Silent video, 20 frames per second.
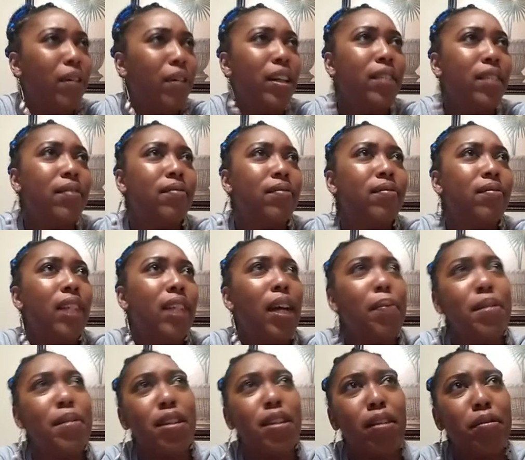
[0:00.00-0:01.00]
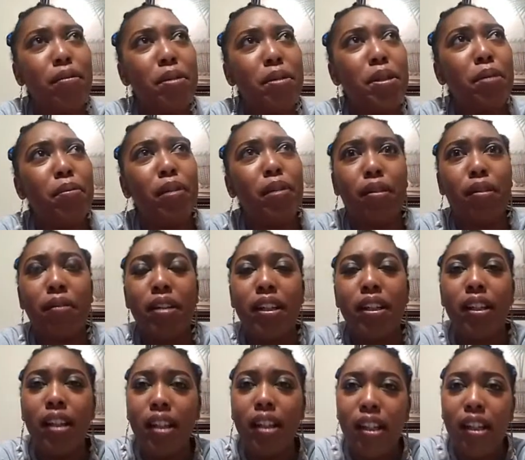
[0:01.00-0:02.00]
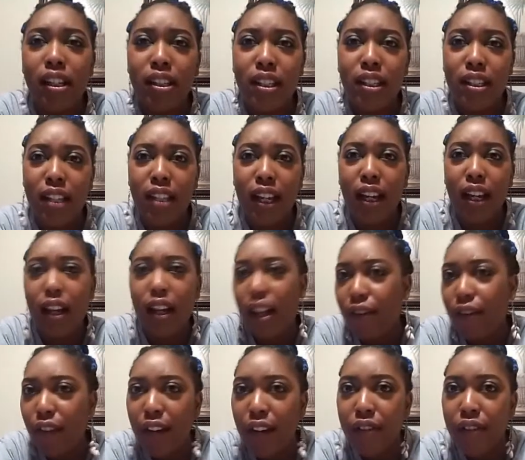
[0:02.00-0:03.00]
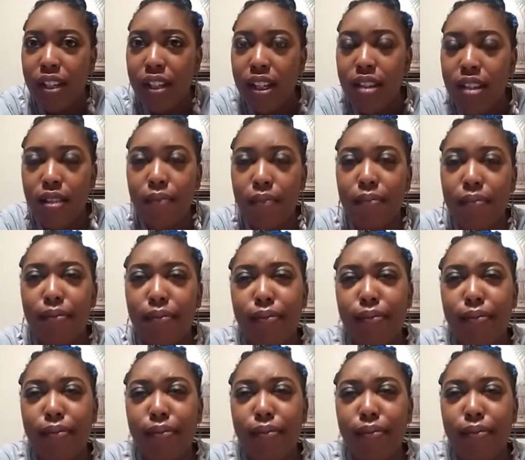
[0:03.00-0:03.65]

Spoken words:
what, episode 2 or 3. She said favoritism.